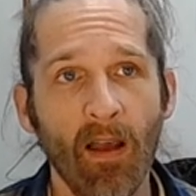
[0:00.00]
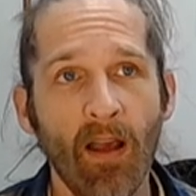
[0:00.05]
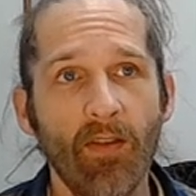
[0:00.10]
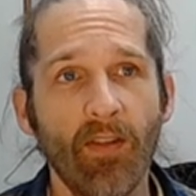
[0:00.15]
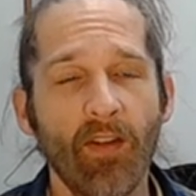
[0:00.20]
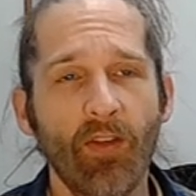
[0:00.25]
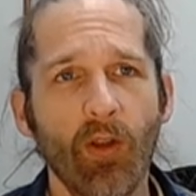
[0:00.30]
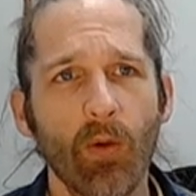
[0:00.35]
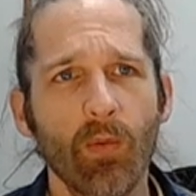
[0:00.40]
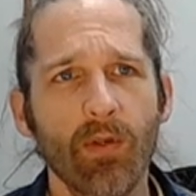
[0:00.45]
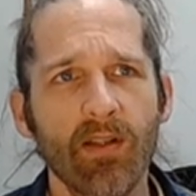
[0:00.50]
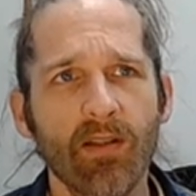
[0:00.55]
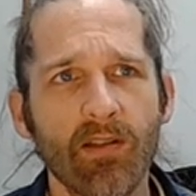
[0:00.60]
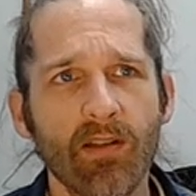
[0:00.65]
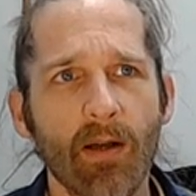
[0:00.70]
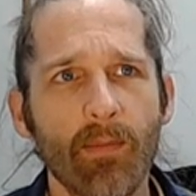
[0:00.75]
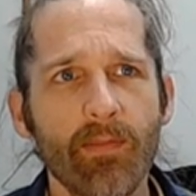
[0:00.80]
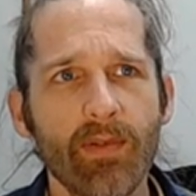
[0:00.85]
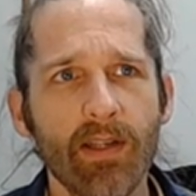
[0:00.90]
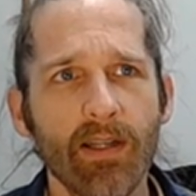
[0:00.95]
that there was
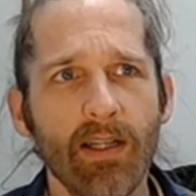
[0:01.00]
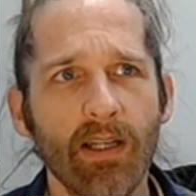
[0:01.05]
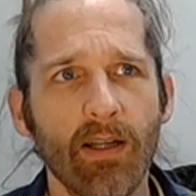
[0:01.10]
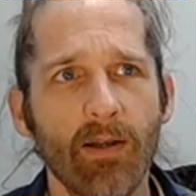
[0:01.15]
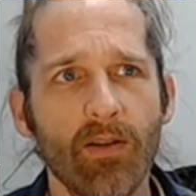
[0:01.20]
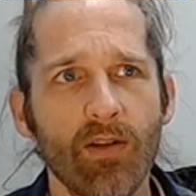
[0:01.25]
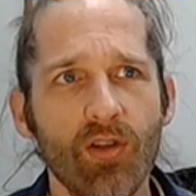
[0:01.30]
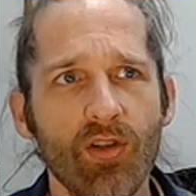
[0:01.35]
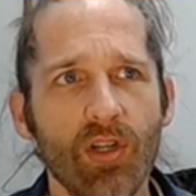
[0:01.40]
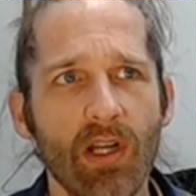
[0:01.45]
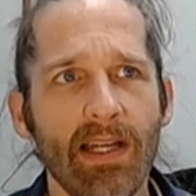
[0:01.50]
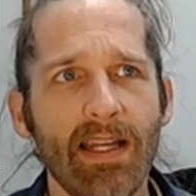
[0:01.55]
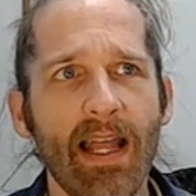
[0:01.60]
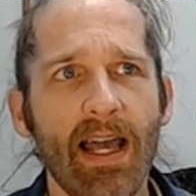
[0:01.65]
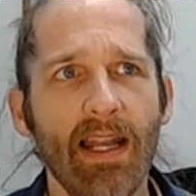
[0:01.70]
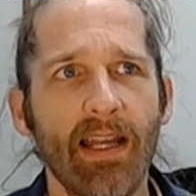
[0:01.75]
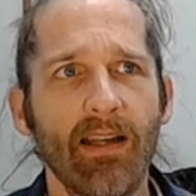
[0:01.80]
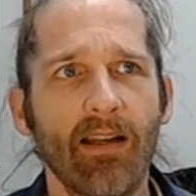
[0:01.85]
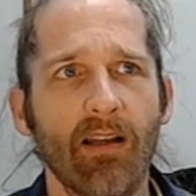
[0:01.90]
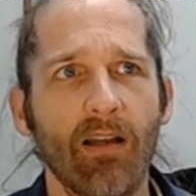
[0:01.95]
something
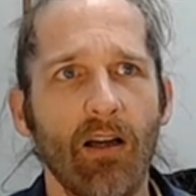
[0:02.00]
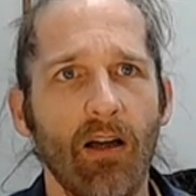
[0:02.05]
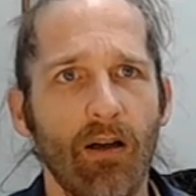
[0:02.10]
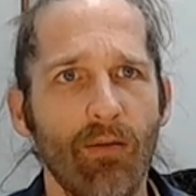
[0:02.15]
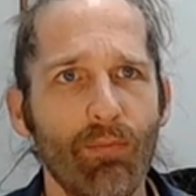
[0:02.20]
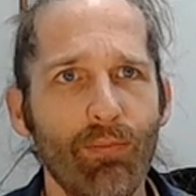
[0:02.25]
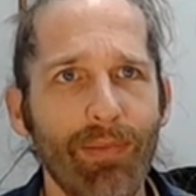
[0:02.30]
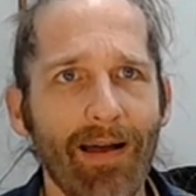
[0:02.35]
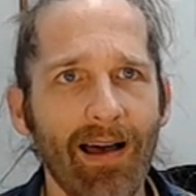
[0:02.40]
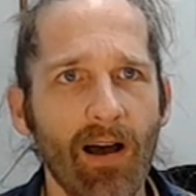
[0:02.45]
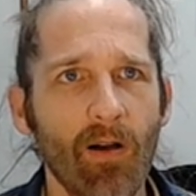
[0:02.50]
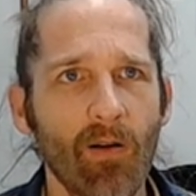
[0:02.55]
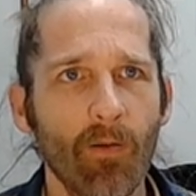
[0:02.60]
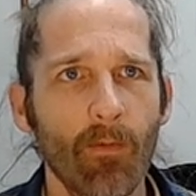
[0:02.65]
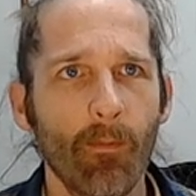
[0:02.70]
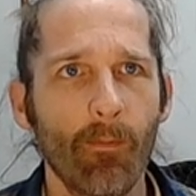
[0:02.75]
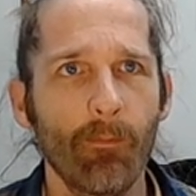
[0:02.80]
genetic about